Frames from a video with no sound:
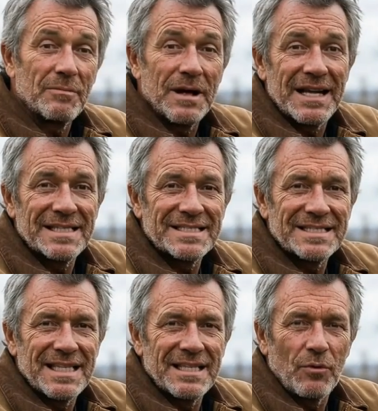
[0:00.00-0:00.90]
bringing
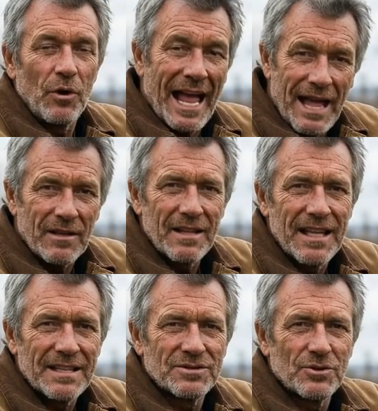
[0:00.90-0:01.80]
acidic or
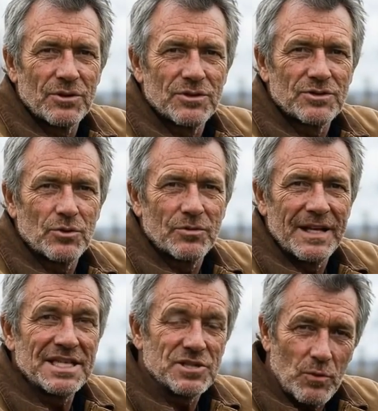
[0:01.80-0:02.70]
alkaline soils toward
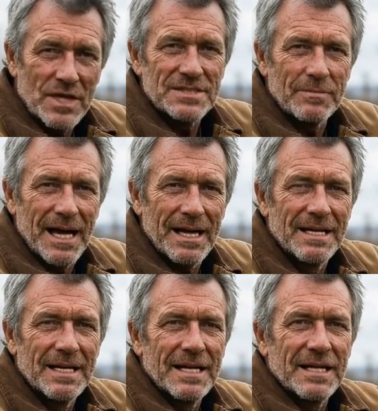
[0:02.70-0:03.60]
that sweet spot
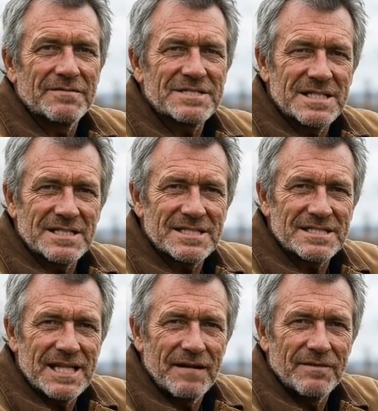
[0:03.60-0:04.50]
of 6 to
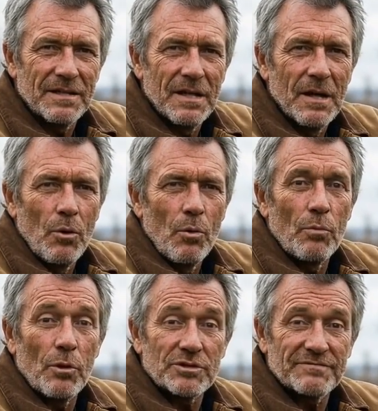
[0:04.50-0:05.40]
7, where
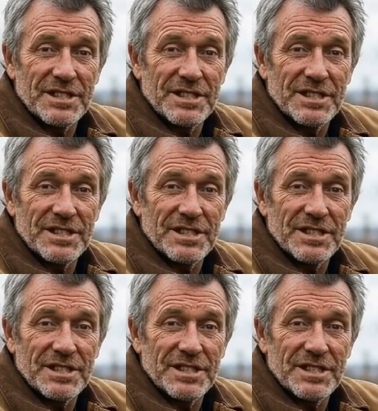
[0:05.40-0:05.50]
most